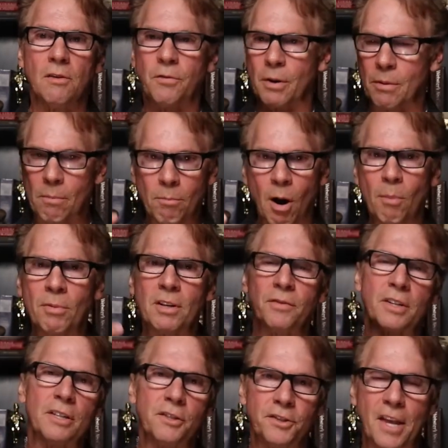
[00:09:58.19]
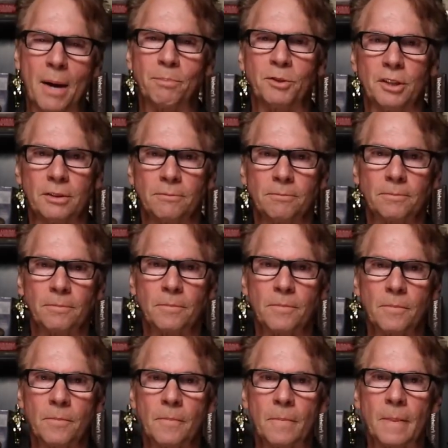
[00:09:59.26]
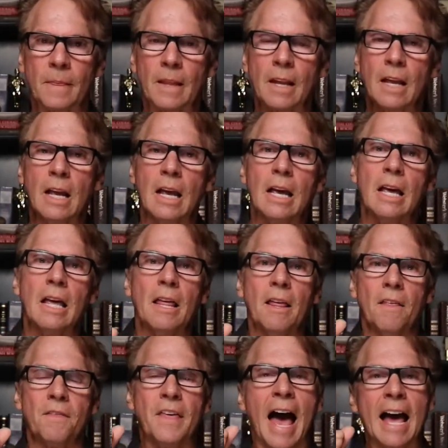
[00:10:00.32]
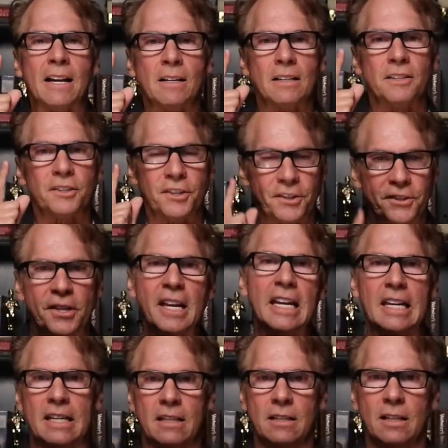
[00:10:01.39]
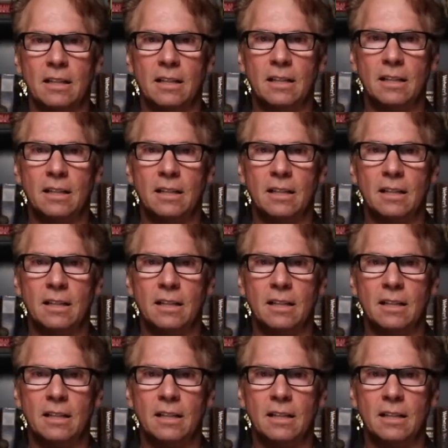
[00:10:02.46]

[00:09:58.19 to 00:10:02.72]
from the moment of conception. That seed,